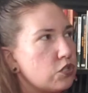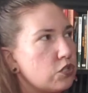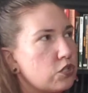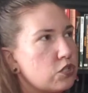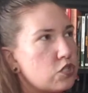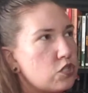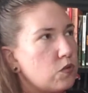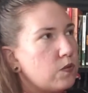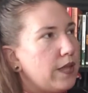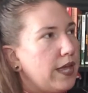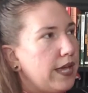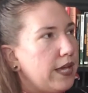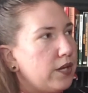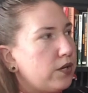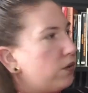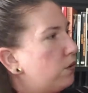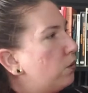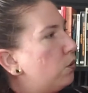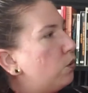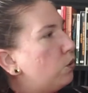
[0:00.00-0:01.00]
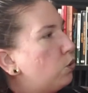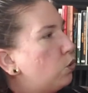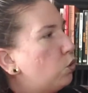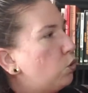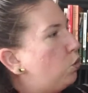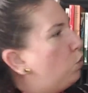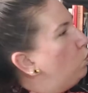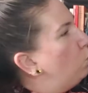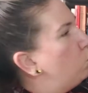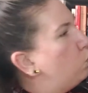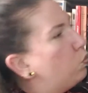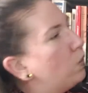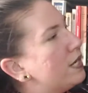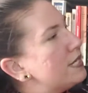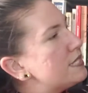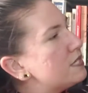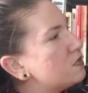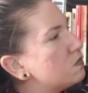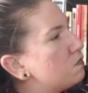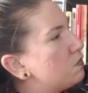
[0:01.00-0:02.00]
So who
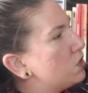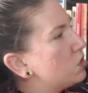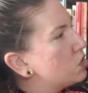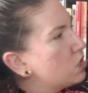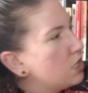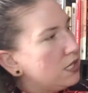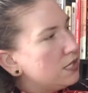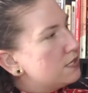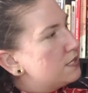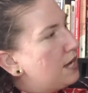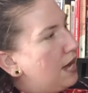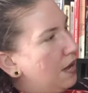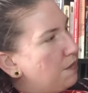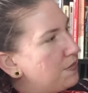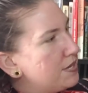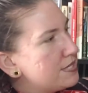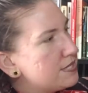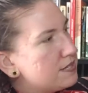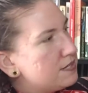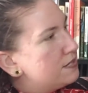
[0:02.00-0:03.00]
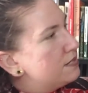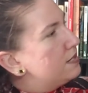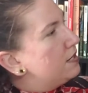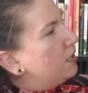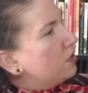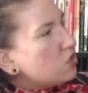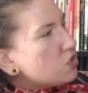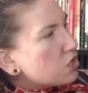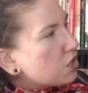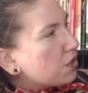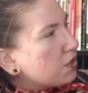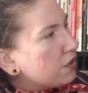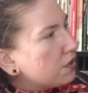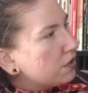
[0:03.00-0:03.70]
was Michel Thomas, a teacher?